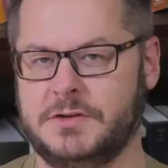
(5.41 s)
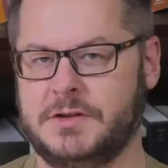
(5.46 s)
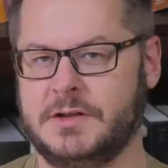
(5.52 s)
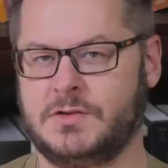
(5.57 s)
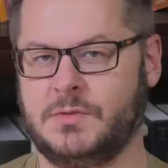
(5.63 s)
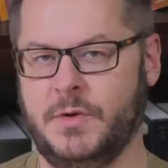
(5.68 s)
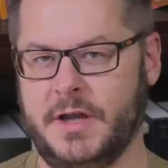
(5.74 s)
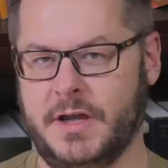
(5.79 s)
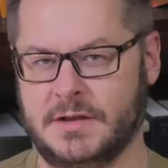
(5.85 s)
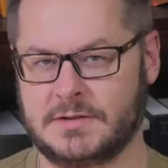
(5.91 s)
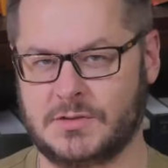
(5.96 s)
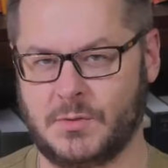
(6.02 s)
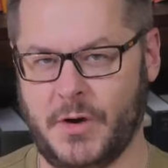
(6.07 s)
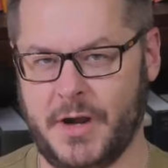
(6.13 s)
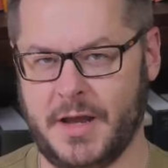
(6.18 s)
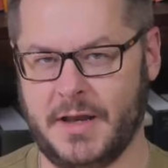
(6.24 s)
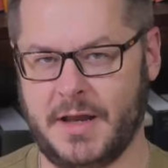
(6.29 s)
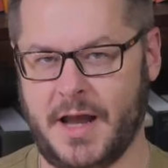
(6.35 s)
or 6 weeks
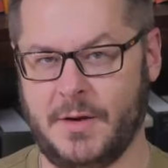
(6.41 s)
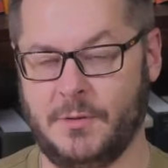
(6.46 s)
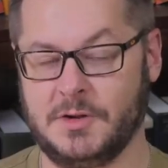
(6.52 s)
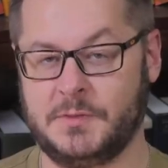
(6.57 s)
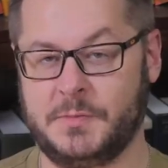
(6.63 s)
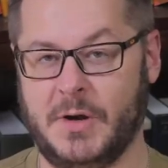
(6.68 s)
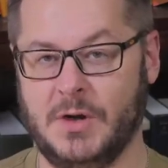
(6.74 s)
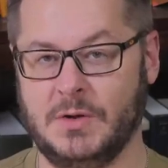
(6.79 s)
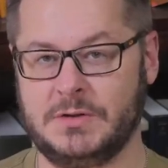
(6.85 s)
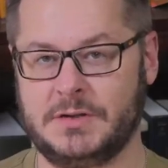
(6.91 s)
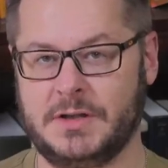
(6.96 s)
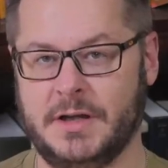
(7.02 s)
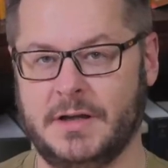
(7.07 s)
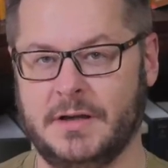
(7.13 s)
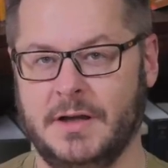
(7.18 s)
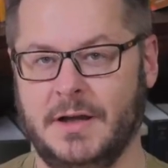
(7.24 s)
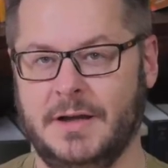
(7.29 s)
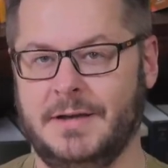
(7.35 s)
when I was
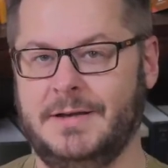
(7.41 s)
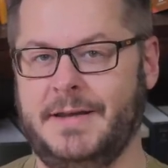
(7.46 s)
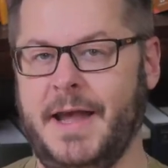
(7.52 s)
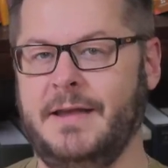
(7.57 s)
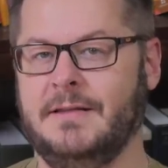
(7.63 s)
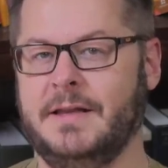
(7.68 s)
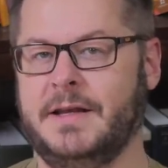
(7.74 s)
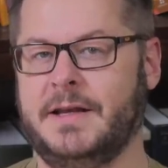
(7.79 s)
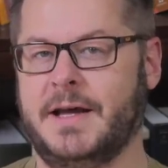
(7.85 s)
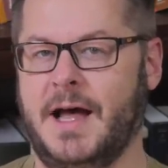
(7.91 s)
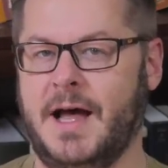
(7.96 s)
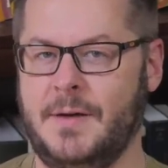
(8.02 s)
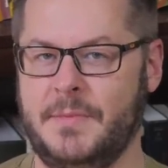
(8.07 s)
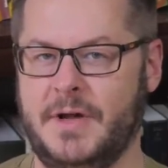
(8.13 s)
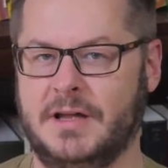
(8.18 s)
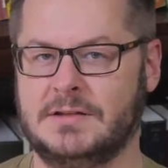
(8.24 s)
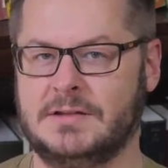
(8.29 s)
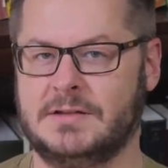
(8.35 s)
posting daily
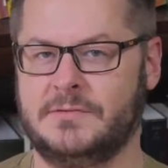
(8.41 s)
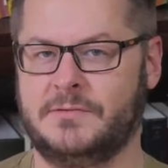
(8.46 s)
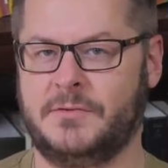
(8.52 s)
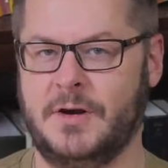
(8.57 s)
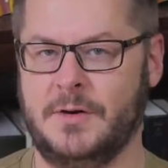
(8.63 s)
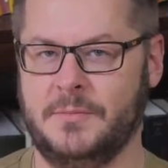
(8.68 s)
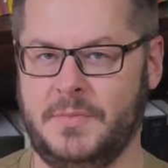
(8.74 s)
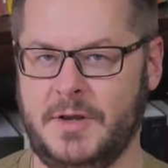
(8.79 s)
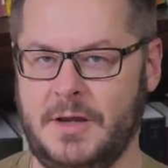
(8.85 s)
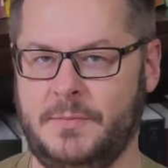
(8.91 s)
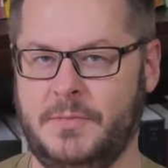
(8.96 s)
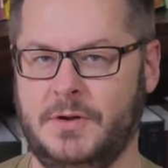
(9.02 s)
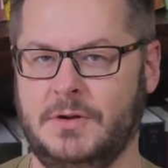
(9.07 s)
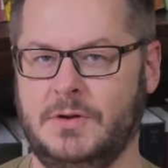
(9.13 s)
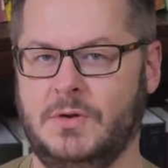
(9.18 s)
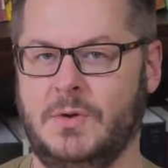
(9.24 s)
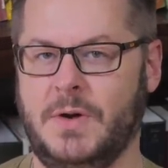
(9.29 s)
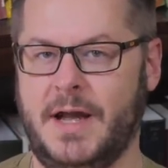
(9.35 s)
comments from
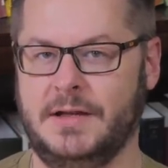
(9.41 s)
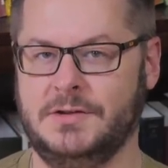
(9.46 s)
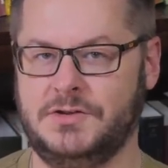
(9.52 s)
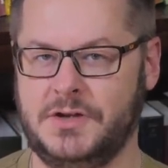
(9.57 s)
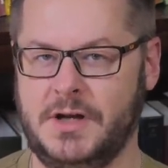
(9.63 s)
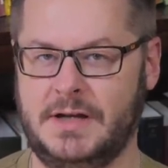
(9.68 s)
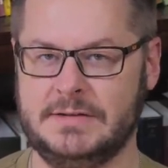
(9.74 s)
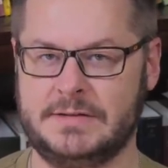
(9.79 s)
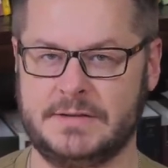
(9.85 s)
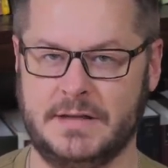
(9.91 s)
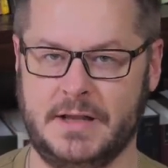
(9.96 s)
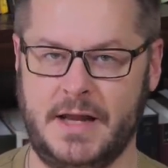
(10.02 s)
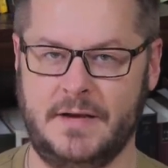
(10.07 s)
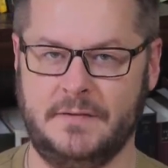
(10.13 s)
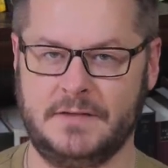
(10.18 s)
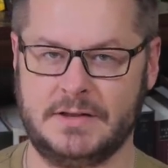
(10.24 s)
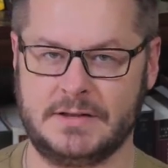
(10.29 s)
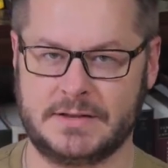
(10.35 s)
people who had just
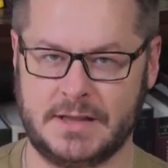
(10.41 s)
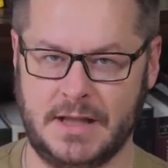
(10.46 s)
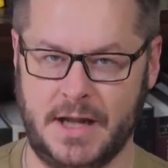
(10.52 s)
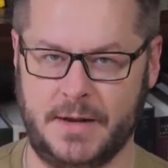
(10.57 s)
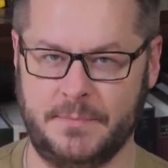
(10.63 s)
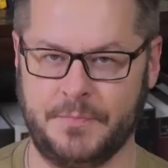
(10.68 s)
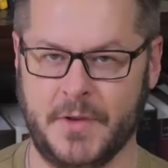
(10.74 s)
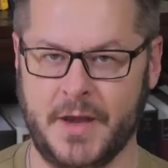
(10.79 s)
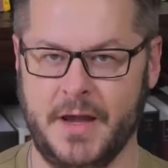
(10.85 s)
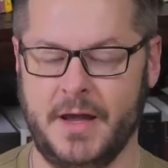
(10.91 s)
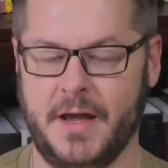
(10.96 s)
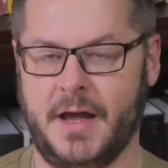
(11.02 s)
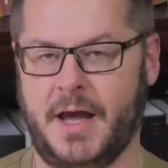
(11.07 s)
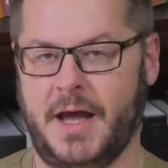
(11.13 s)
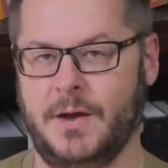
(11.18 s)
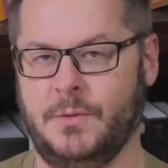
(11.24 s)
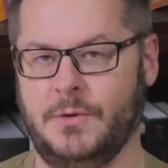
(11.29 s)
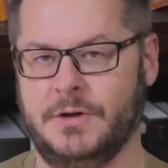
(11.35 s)
left Islam.
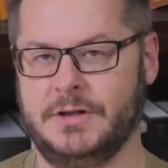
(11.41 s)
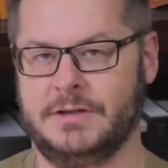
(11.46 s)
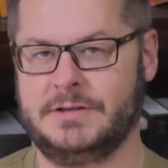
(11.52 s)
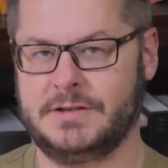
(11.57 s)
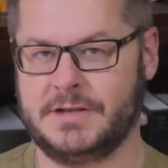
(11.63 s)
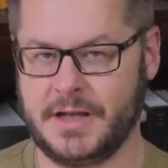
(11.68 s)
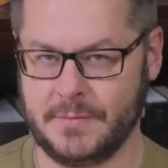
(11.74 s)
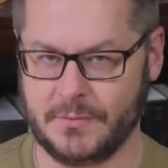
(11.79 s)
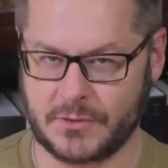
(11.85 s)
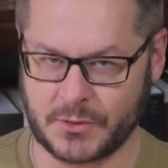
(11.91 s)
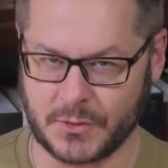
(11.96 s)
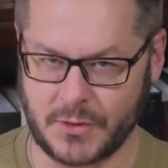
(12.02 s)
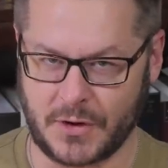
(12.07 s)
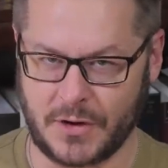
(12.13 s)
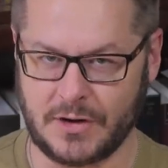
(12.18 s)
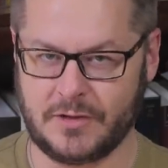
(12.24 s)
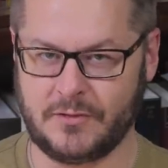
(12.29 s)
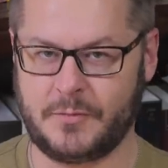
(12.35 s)
I would skim through
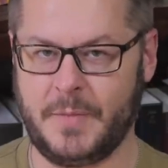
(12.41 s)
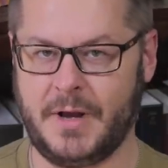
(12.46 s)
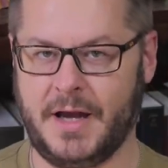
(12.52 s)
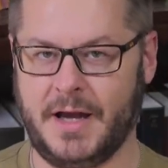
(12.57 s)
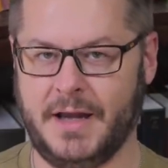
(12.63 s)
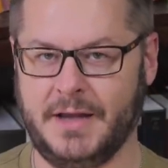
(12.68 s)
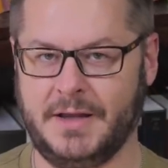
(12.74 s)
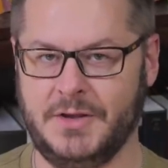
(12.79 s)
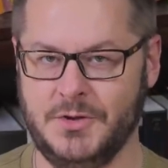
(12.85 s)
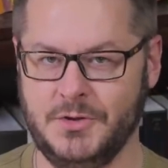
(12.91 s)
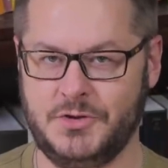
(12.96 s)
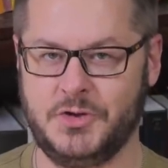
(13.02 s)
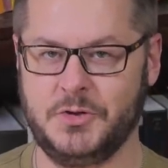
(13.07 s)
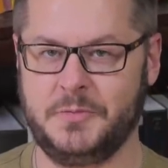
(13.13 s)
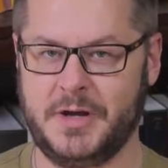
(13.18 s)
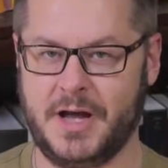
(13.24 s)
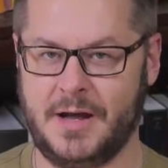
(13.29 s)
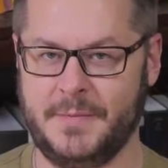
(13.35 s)
all of my
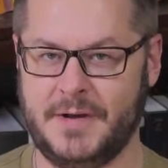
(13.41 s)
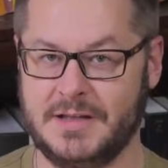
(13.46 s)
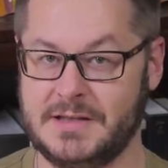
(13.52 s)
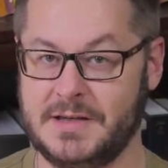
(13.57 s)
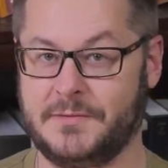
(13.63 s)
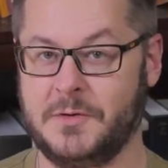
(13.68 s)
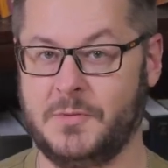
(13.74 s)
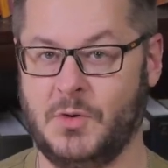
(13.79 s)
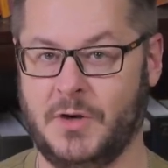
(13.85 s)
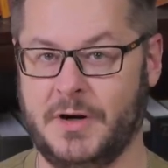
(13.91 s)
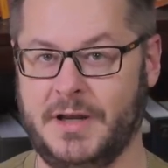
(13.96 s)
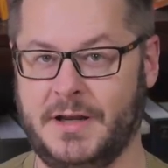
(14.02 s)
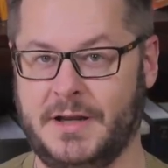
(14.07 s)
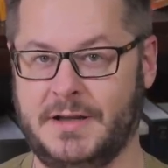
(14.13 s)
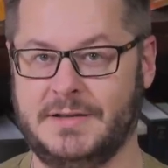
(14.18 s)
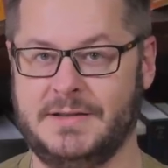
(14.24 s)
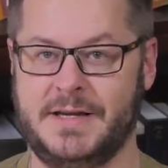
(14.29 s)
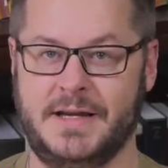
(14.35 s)
YouTube comments every morning
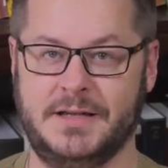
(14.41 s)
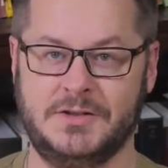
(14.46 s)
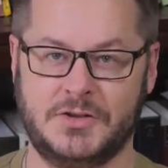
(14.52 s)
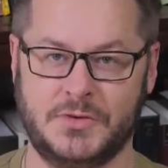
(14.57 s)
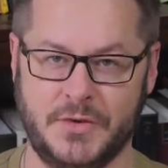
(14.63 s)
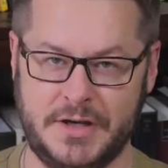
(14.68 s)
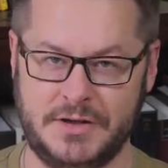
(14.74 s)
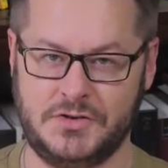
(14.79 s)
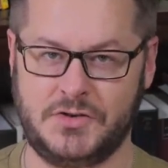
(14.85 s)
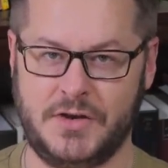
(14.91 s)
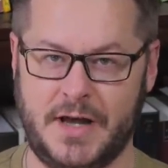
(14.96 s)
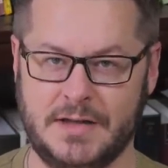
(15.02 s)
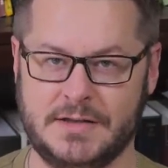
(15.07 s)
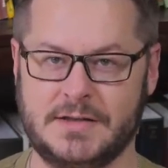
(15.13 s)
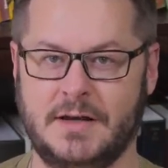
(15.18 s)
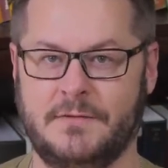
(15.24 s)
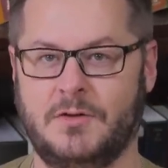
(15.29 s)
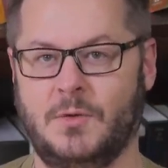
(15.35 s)
and take
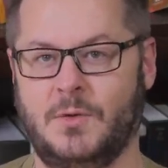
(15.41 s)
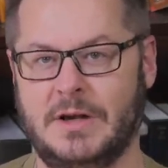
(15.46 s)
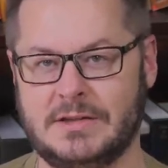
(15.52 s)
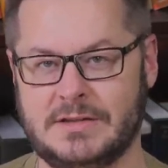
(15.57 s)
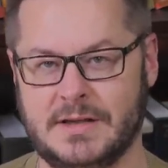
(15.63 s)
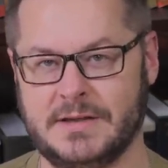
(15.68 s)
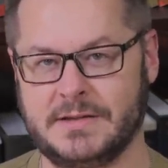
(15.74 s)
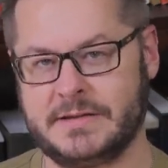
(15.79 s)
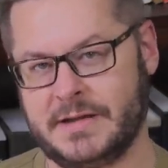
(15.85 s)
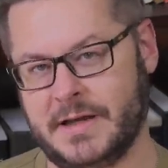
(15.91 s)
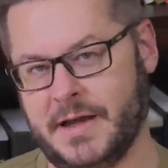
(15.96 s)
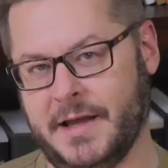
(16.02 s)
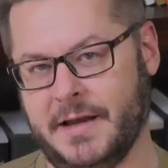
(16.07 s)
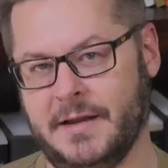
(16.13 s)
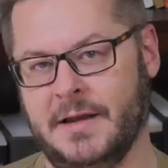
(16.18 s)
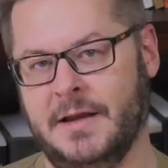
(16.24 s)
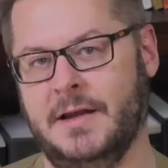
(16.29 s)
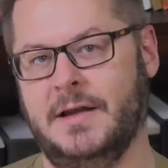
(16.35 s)
screenshots of the ones that
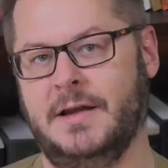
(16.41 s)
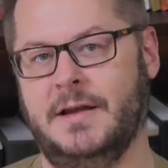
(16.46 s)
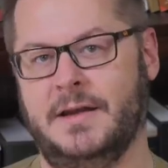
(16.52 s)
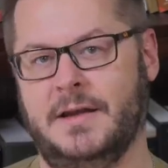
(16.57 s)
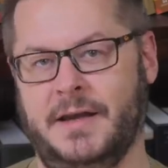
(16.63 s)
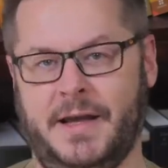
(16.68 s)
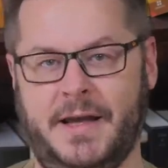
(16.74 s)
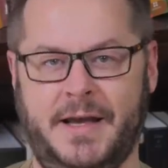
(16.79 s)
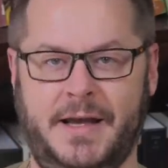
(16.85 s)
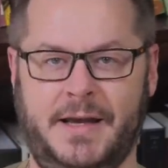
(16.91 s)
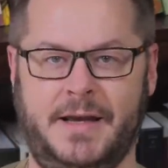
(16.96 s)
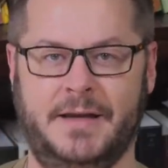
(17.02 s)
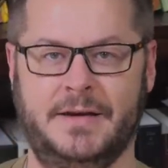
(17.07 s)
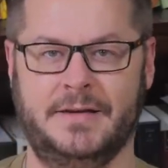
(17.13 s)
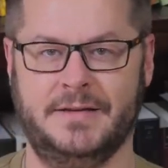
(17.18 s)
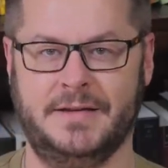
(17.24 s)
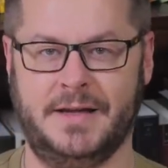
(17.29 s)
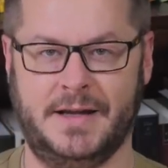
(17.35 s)
said,
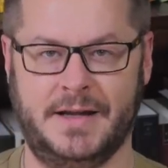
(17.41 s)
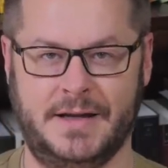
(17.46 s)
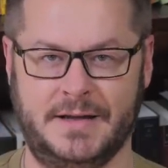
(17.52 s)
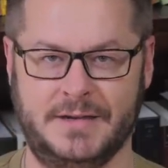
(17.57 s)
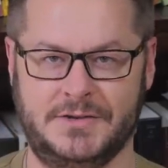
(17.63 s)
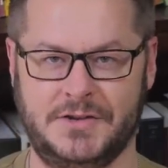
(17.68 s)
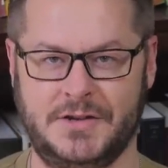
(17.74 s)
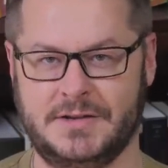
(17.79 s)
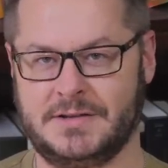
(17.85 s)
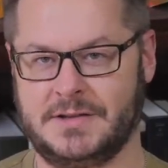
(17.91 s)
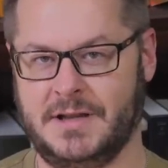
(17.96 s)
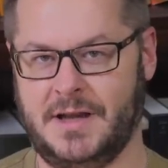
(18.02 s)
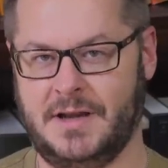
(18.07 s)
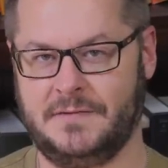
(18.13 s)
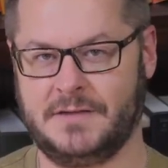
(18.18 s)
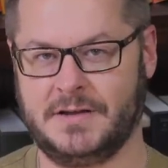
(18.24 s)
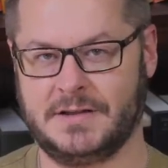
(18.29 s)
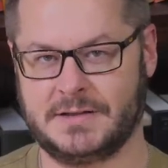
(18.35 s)
"Hey, I just
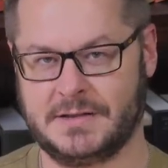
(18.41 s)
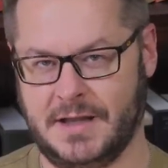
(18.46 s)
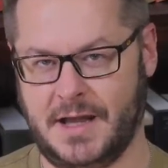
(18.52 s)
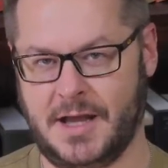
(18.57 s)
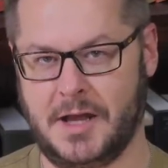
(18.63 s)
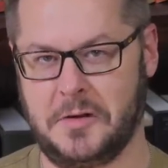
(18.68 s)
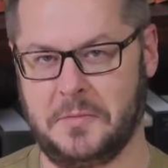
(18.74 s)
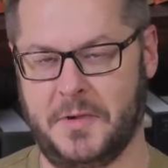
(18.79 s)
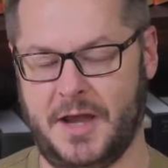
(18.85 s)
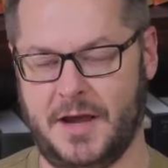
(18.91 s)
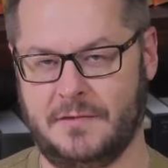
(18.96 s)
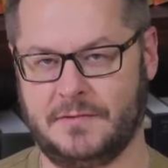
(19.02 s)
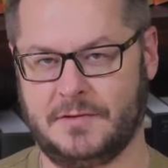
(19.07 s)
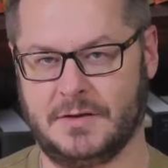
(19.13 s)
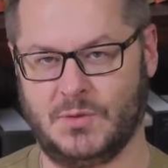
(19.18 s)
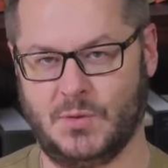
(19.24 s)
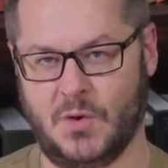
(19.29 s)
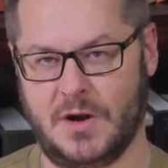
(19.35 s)
left Islam
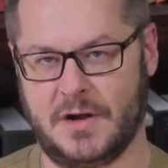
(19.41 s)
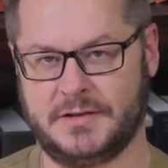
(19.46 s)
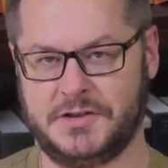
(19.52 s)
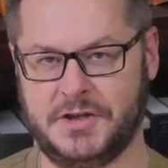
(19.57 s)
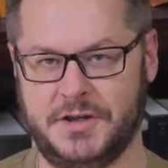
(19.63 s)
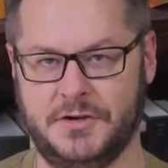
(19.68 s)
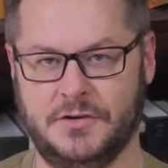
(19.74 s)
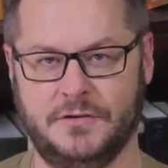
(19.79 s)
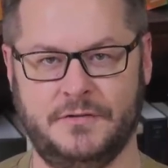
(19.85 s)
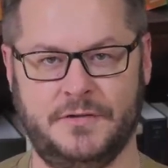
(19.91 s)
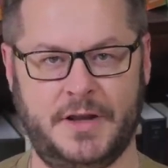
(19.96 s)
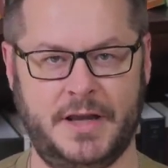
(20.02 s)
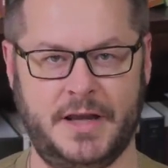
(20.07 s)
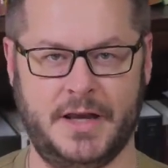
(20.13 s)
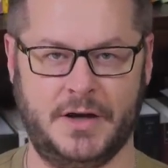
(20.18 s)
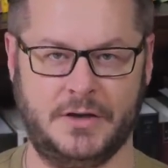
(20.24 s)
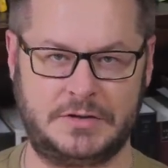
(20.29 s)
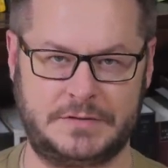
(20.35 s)
after watching your
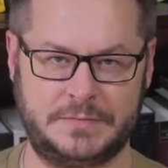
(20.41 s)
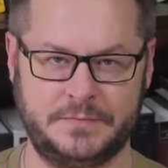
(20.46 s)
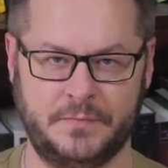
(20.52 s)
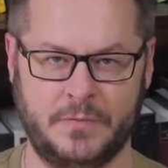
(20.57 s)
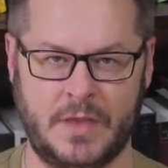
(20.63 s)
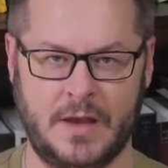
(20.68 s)
videos."